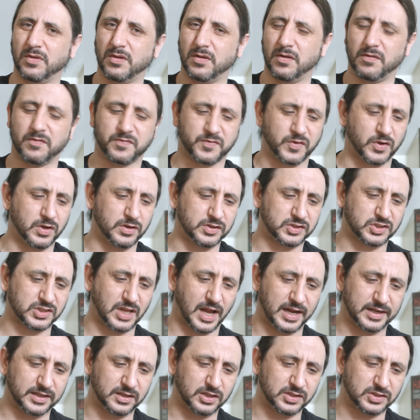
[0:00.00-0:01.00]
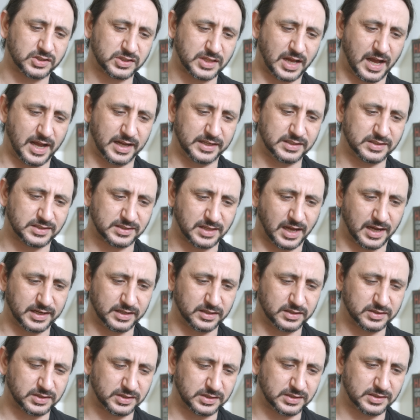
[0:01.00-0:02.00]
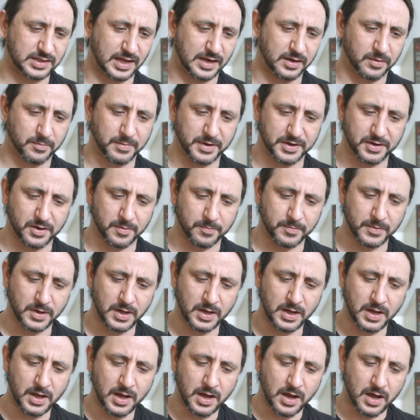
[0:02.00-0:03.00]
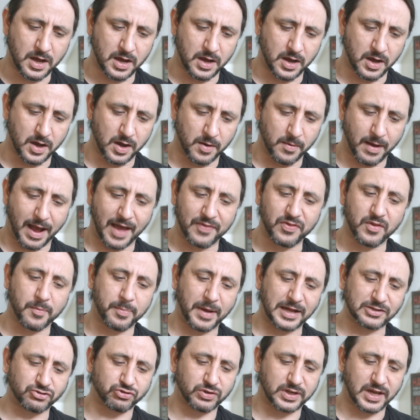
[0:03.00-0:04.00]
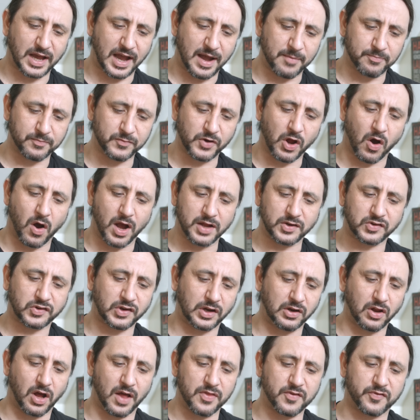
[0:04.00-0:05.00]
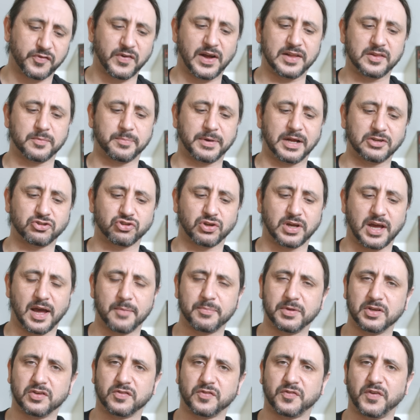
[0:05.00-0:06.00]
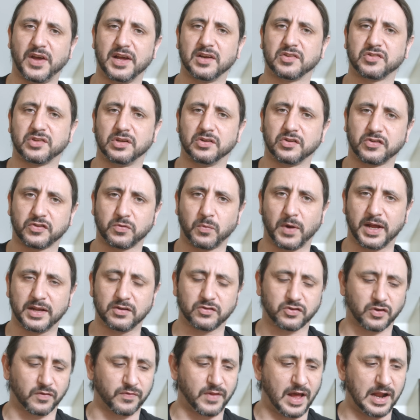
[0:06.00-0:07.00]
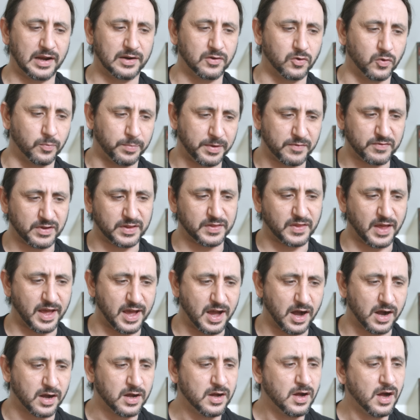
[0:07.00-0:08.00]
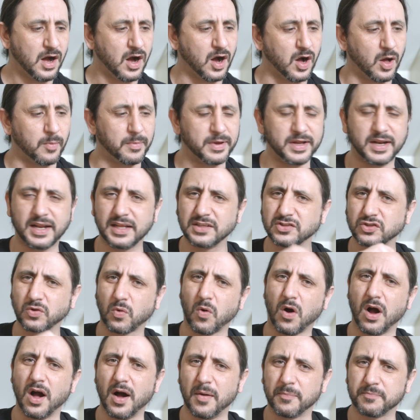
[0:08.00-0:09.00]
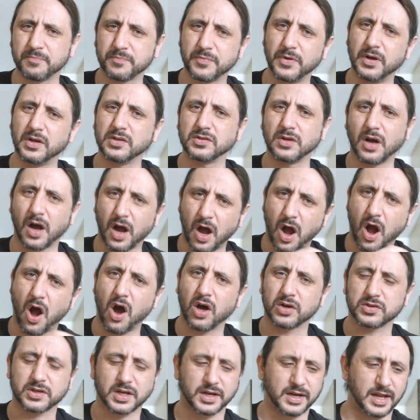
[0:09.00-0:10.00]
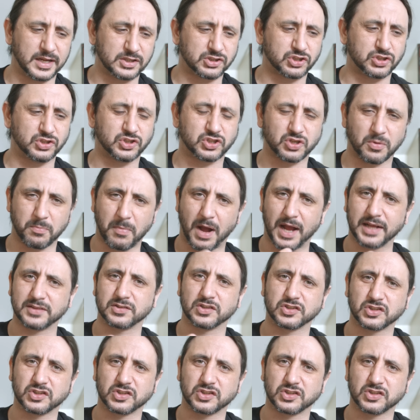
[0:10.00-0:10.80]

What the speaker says: for stainless. That ain't stainless, it's aluminium. And the battery cap, nice. I like the fact the battery cap is fixed and swings on that little pivot there. It is quite a hard connection to make. The